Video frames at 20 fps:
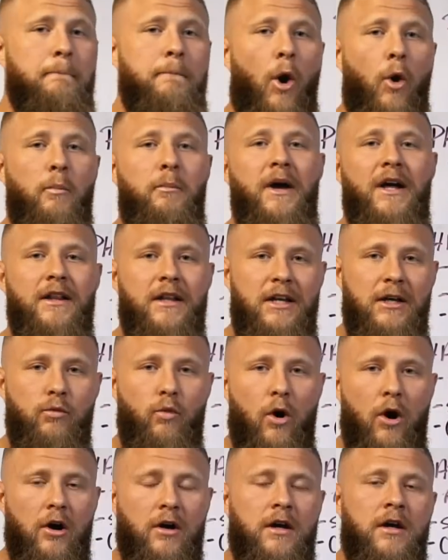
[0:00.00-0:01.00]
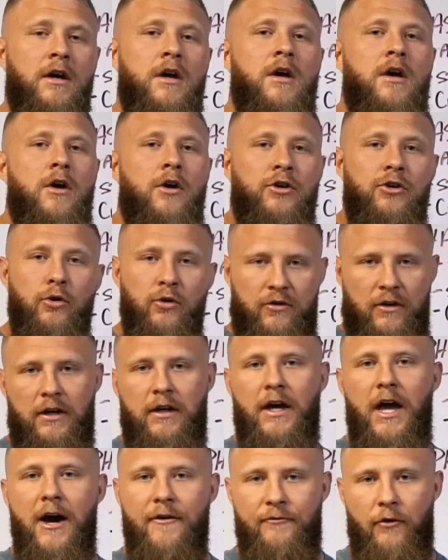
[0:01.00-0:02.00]
mobility work,
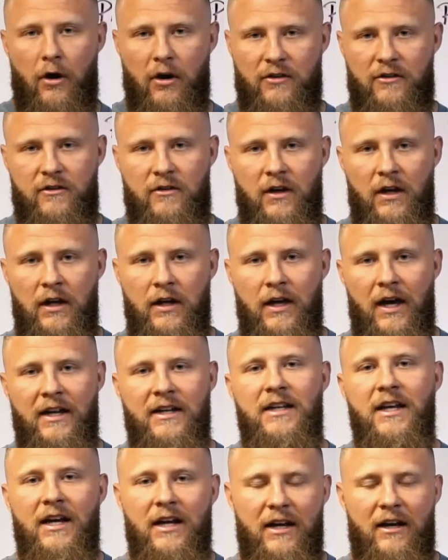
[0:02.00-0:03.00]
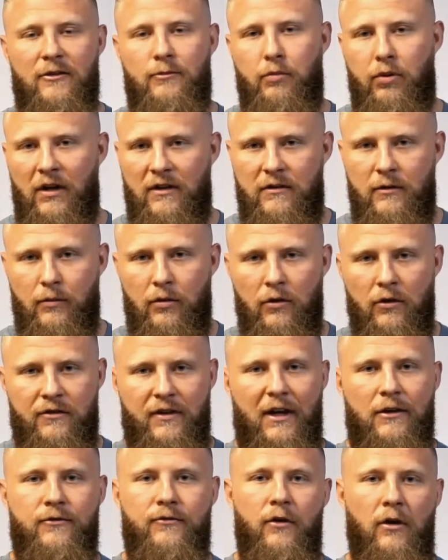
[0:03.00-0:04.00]
using FRC and DNS principles,
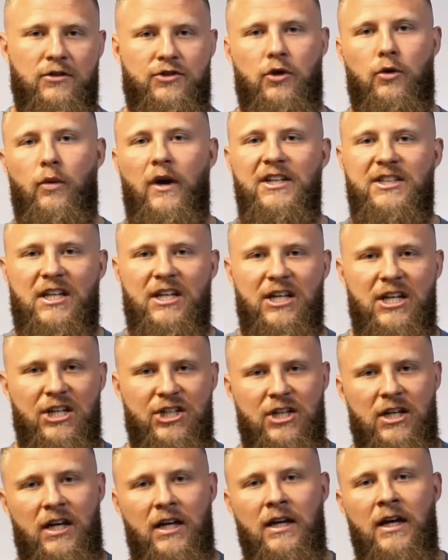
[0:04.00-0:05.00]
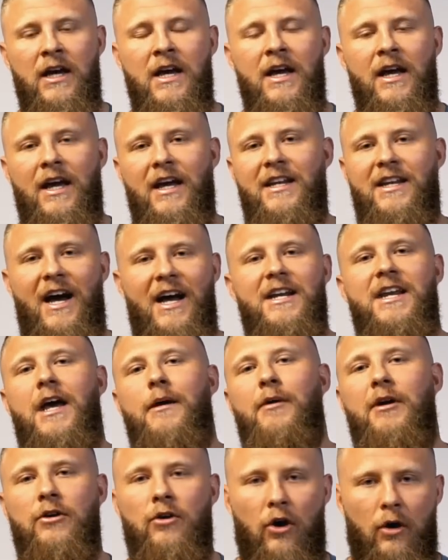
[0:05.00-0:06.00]
that's functional range conditioning and
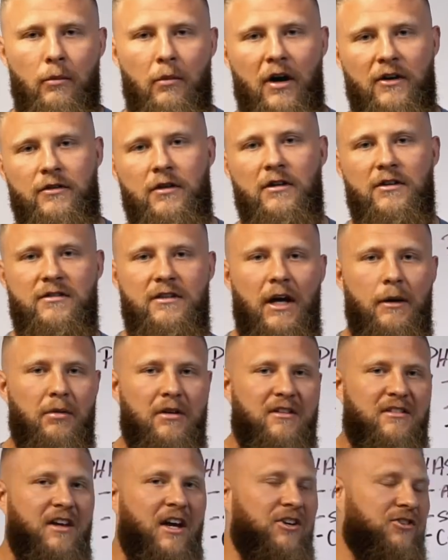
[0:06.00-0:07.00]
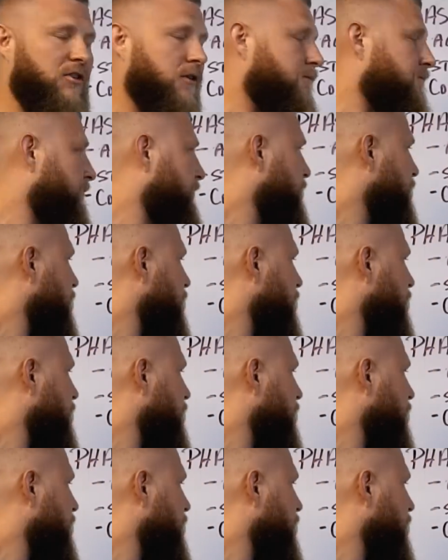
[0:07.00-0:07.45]
dynamic neuromuscular stabilization.